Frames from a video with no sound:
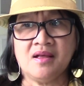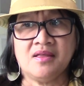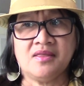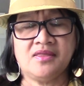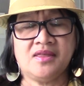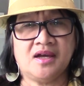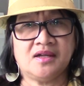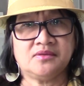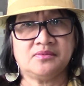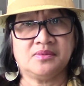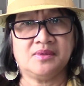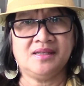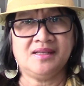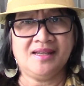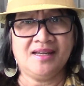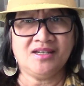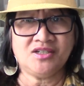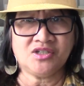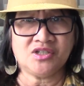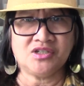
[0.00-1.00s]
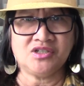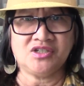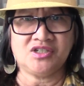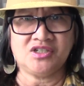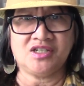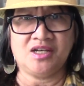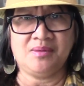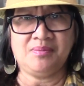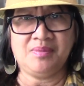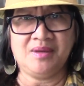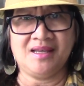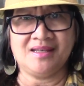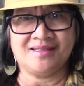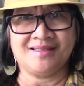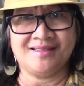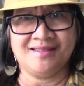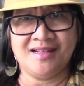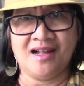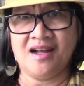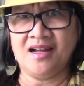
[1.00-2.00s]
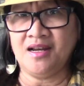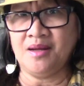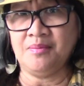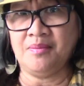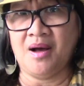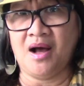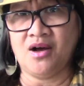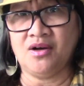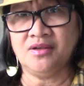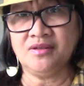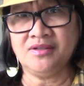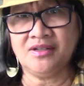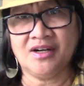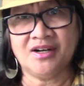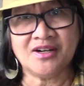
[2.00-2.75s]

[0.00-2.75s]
that relationship is not about